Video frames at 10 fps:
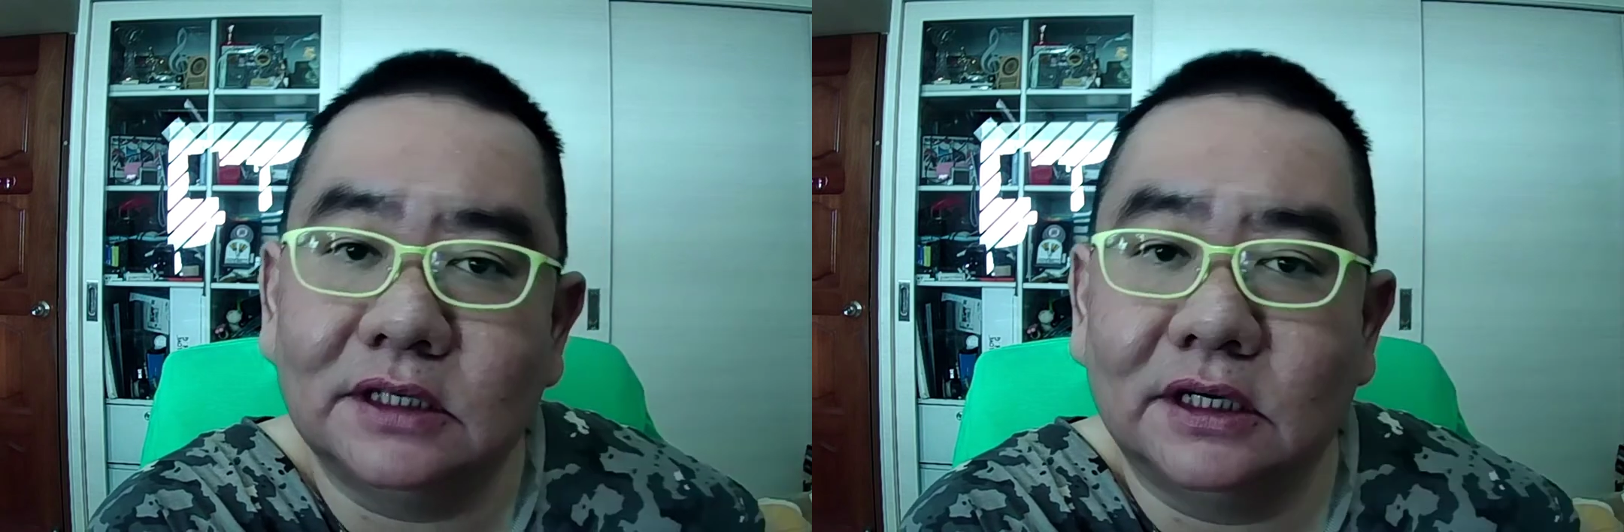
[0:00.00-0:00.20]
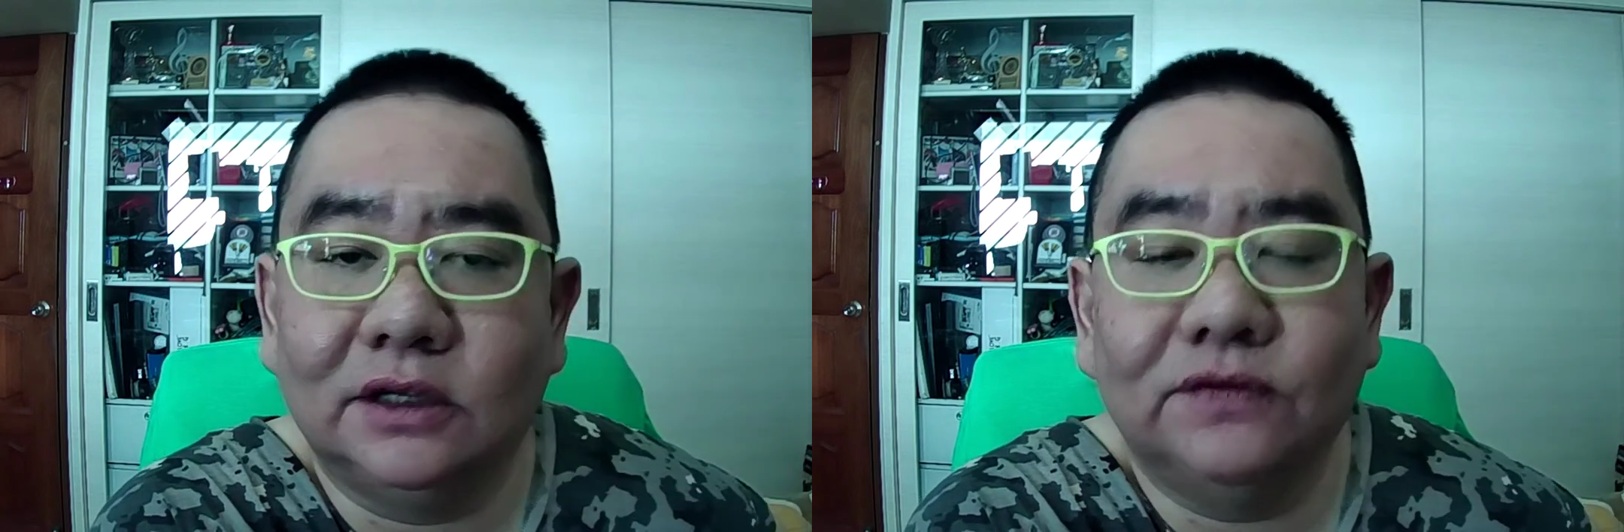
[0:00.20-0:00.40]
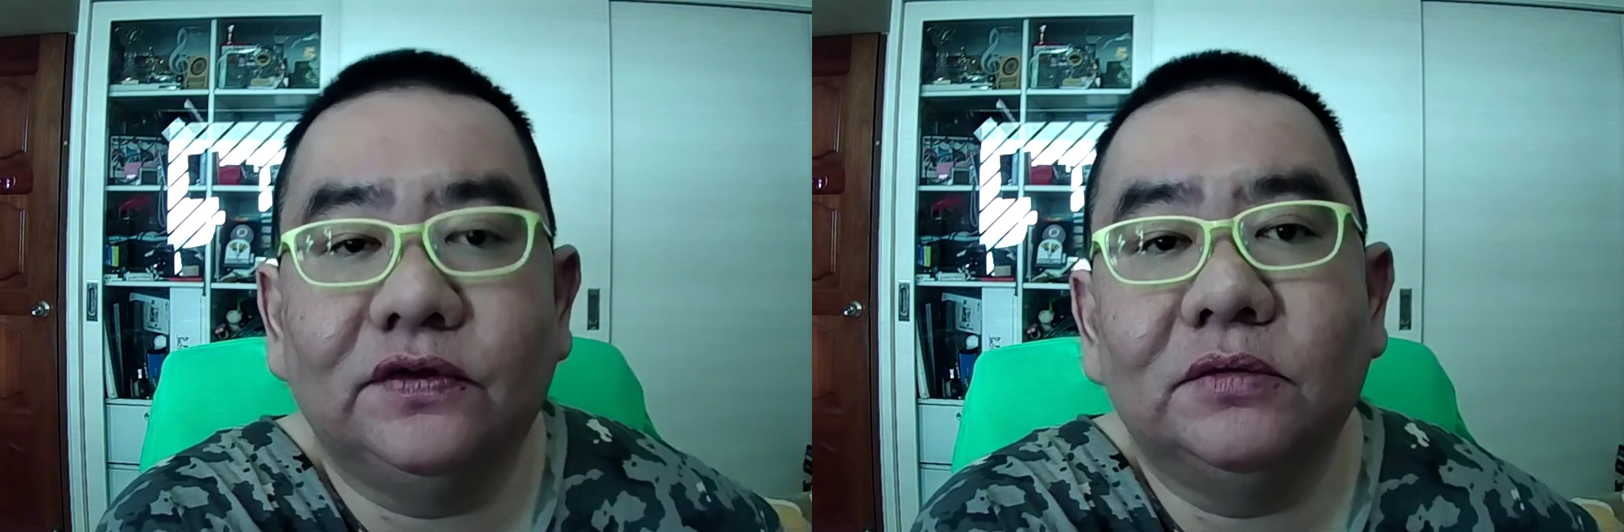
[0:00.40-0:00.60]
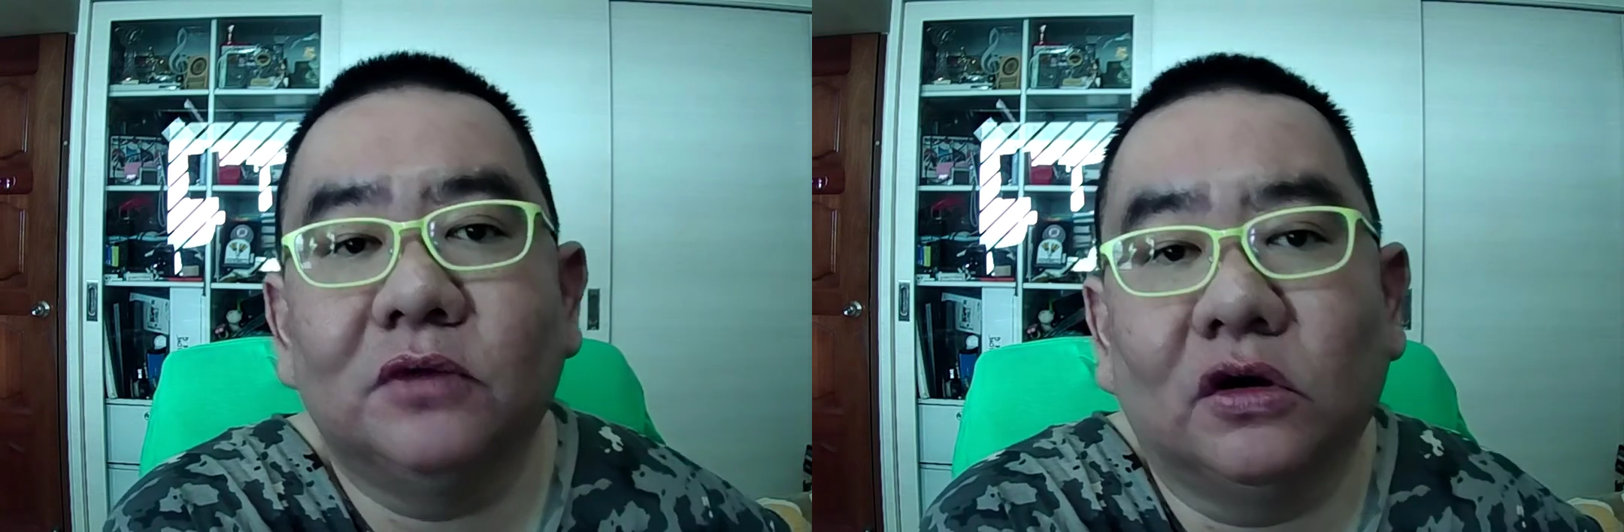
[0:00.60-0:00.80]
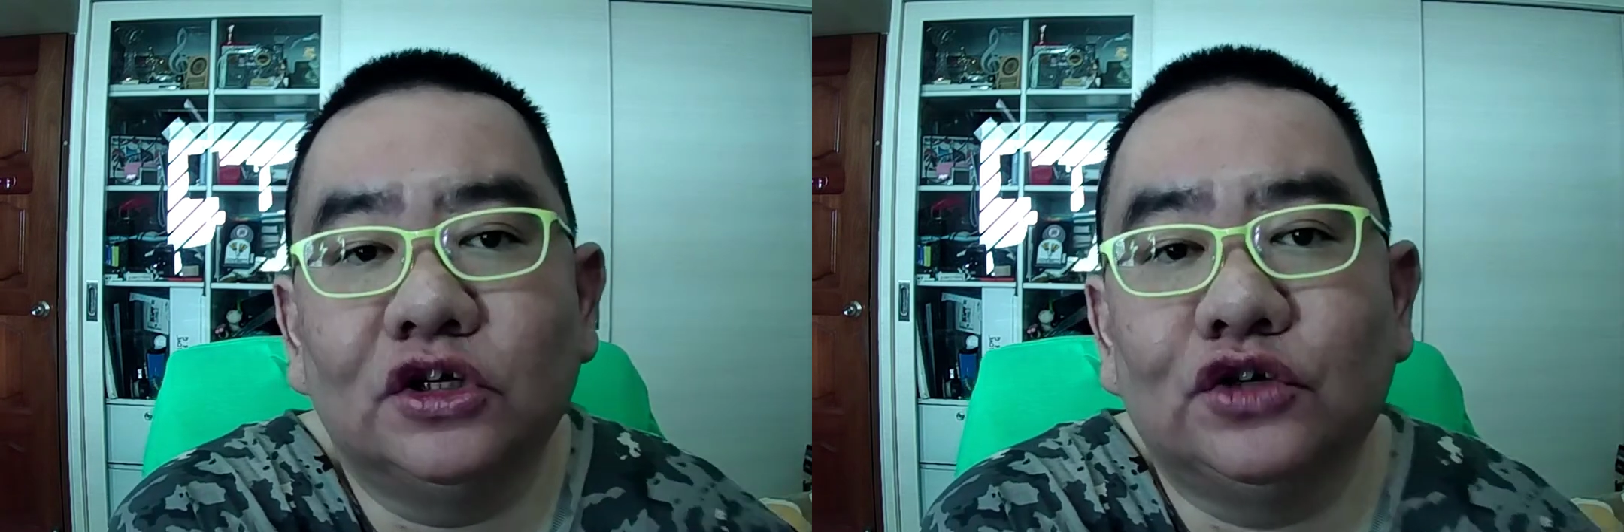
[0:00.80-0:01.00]
You feel
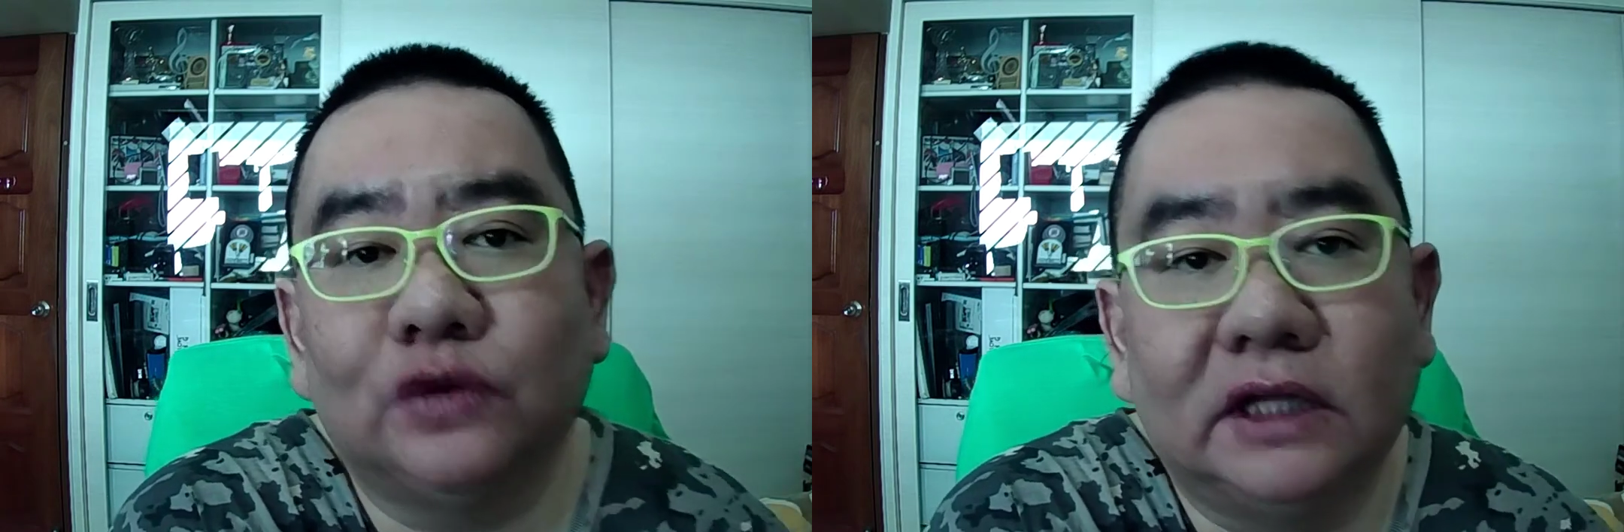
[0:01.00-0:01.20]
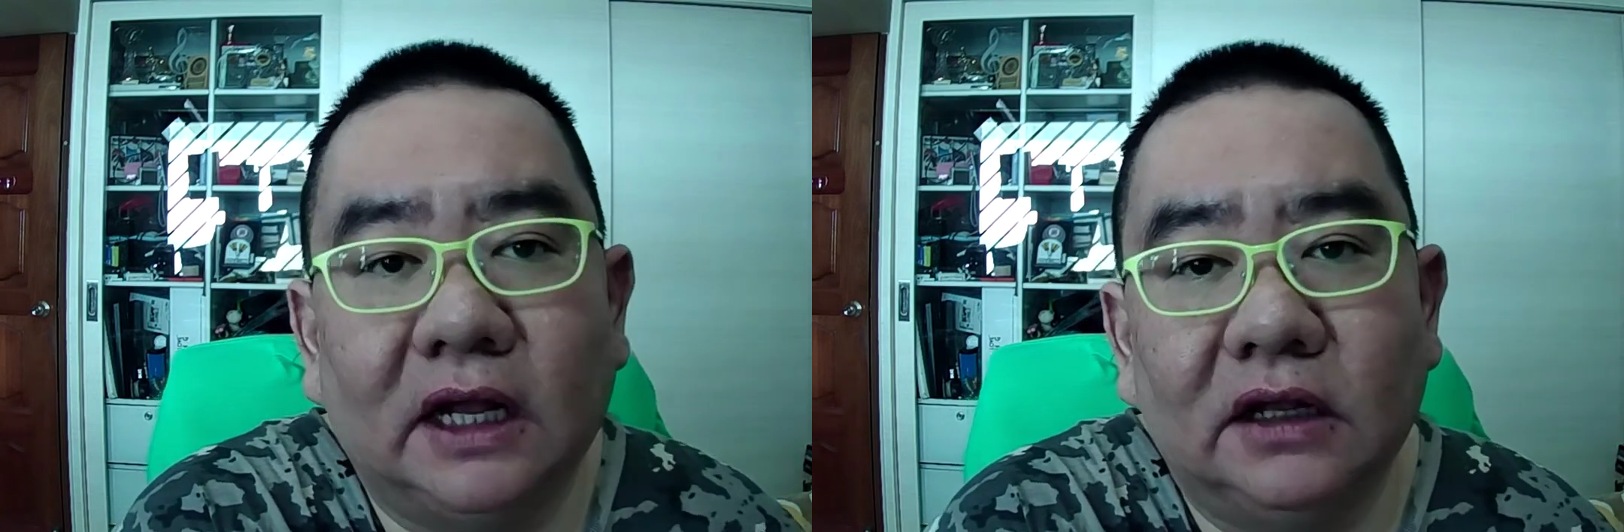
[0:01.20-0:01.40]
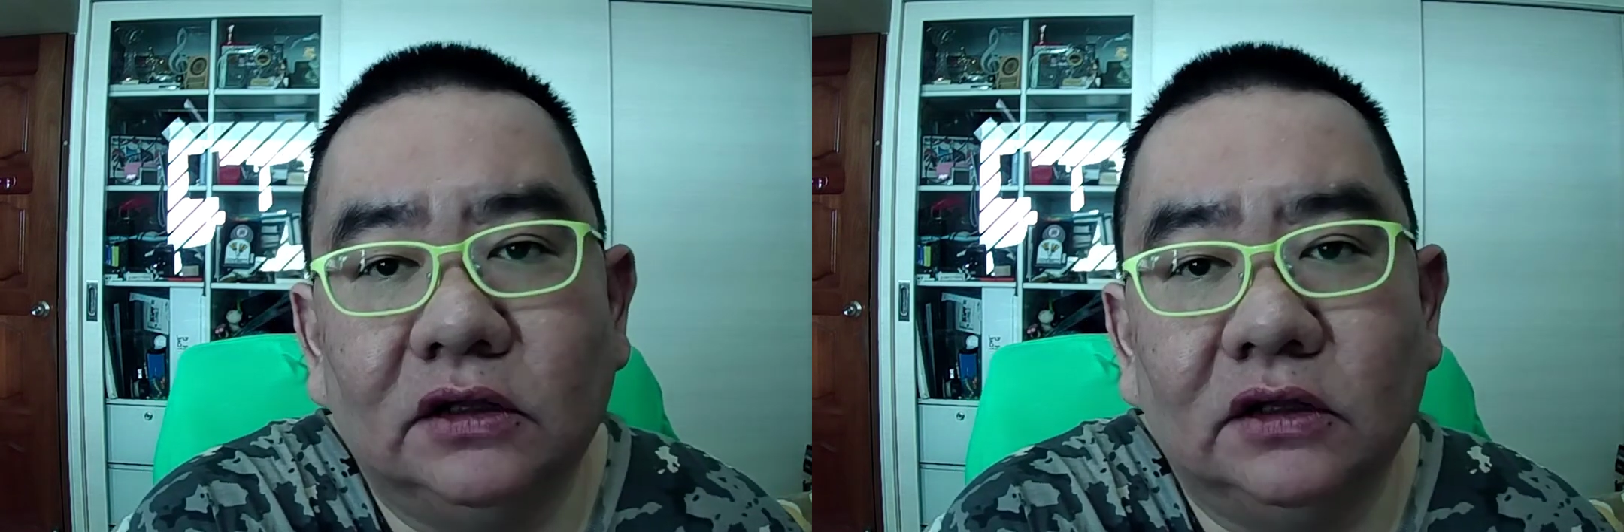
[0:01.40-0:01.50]
more assured that